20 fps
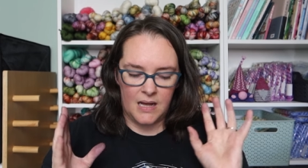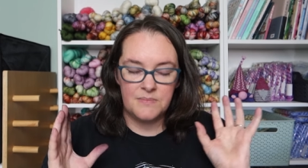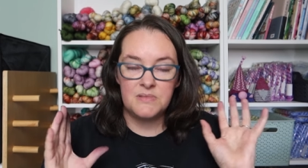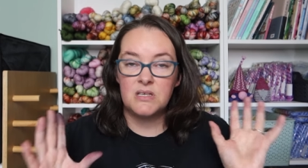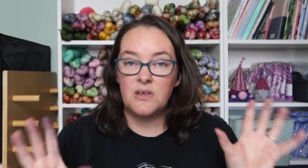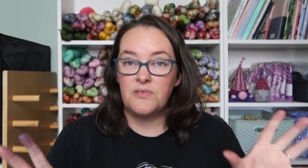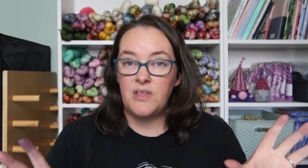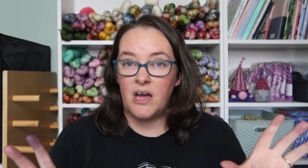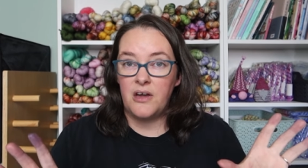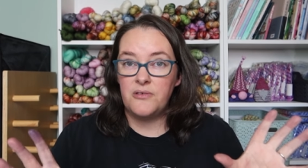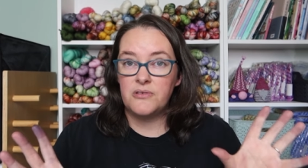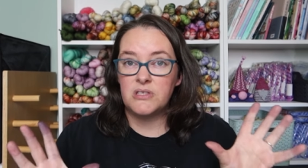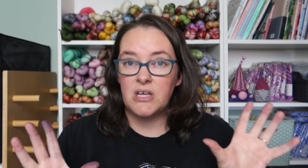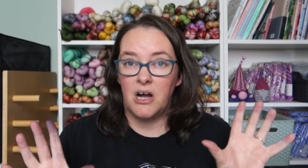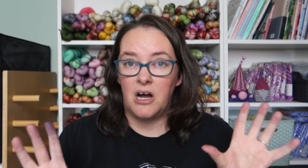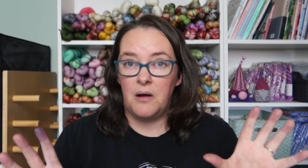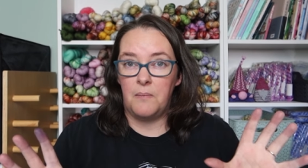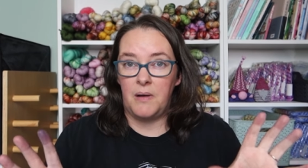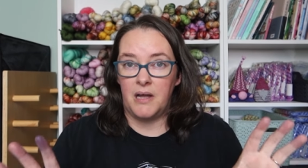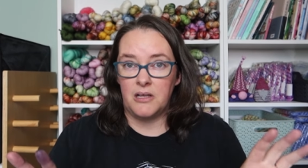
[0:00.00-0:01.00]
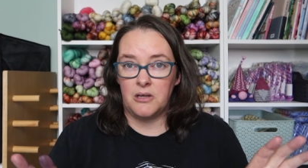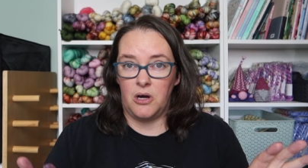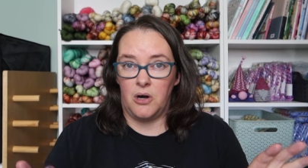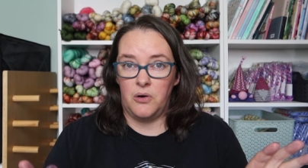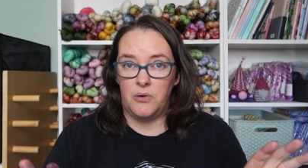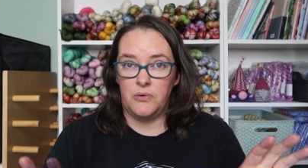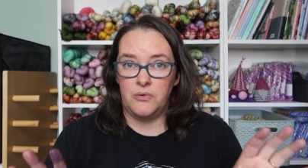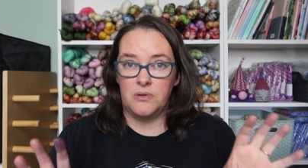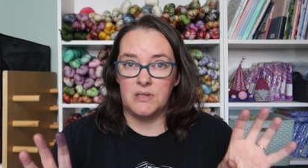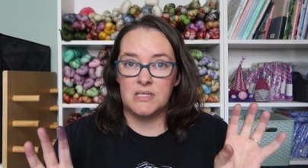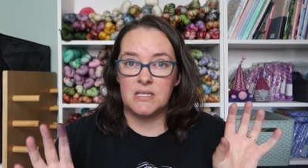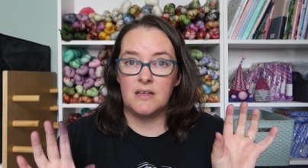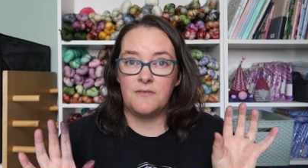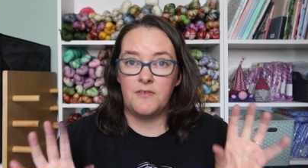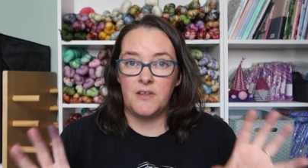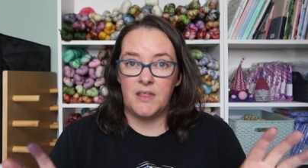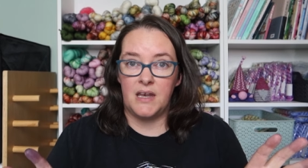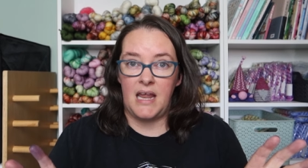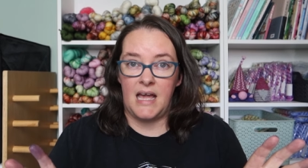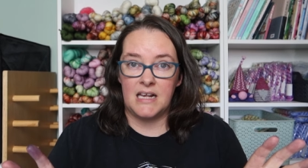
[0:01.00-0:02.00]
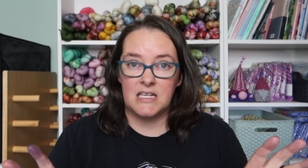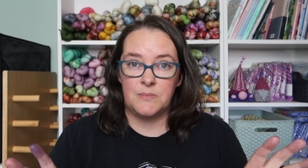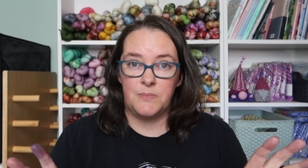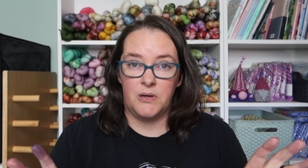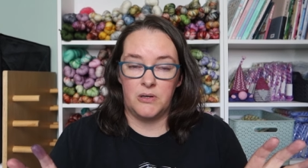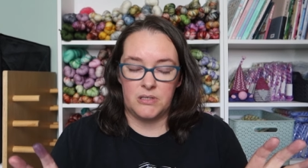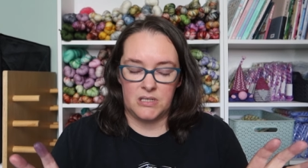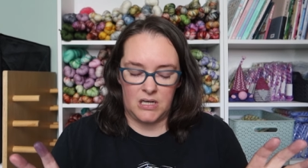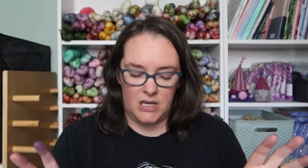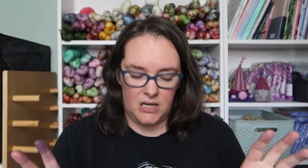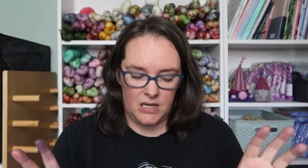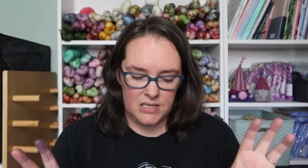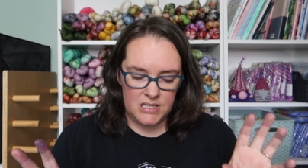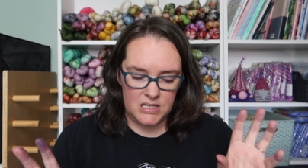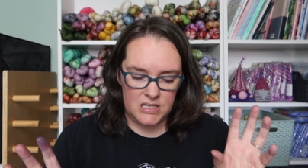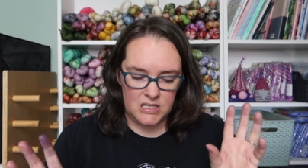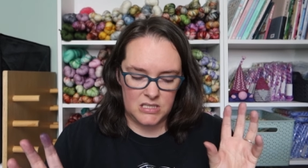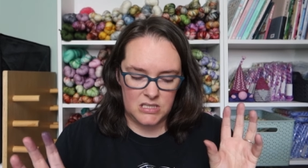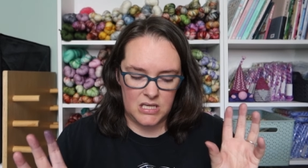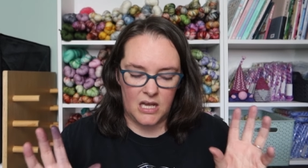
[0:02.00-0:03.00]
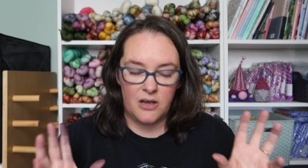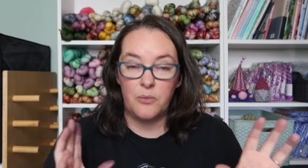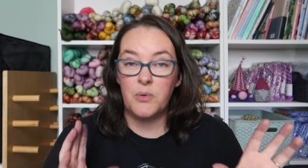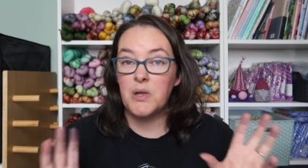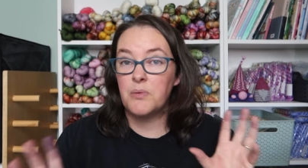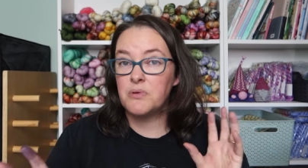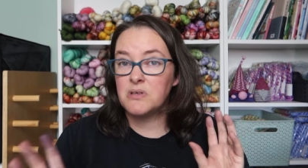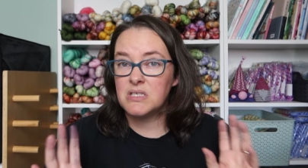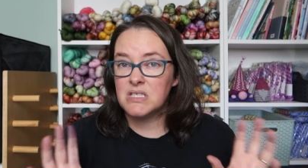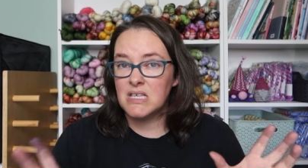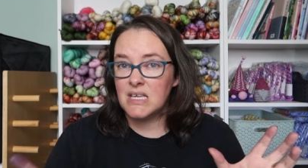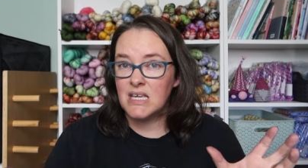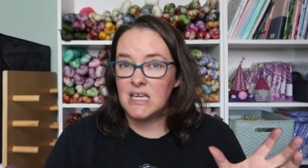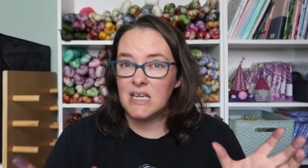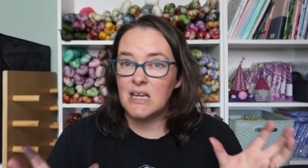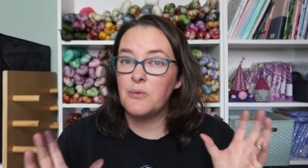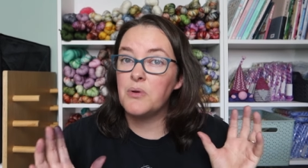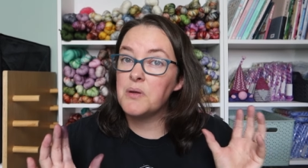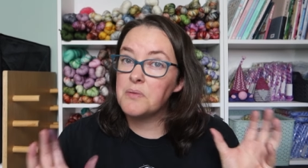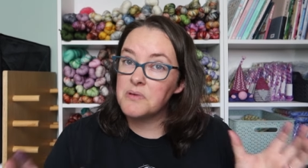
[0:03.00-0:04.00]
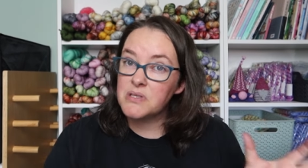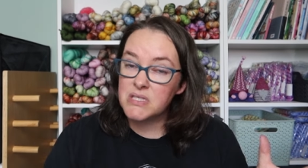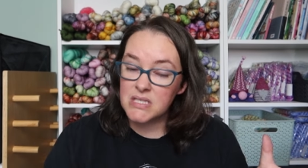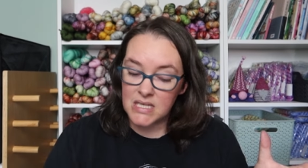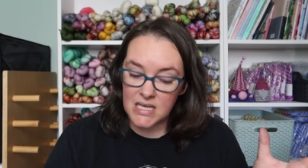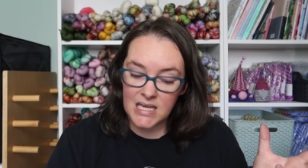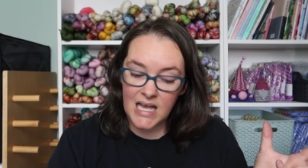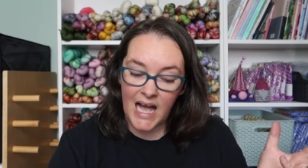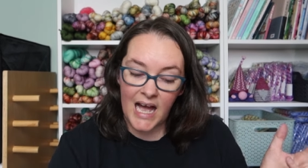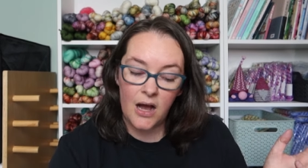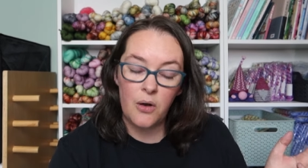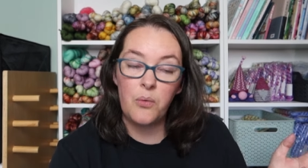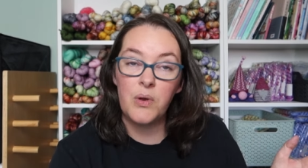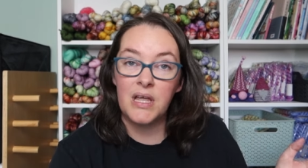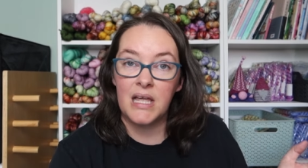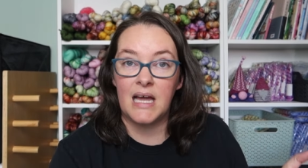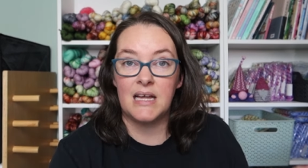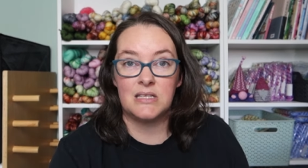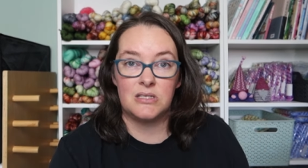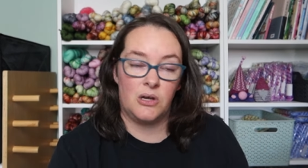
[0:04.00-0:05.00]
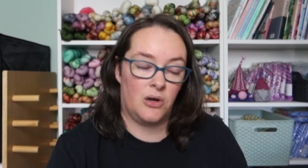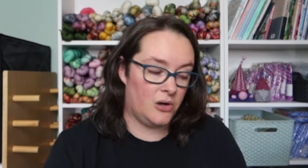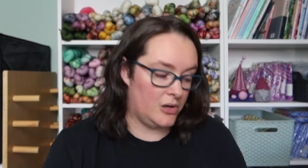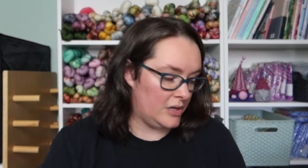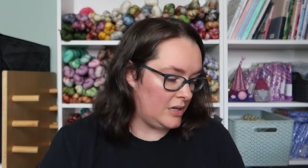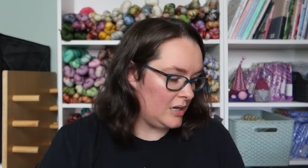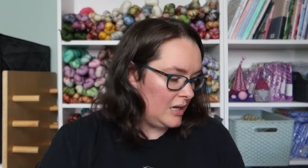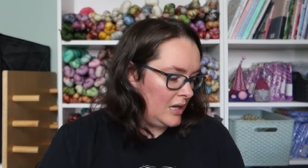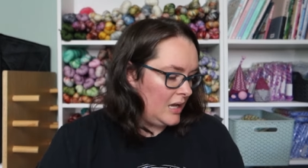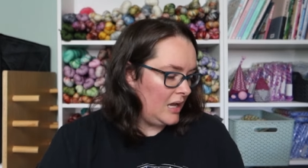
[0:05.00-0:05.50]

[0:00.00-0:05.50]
So those are my goals for the next podcast. So we will see how we get on.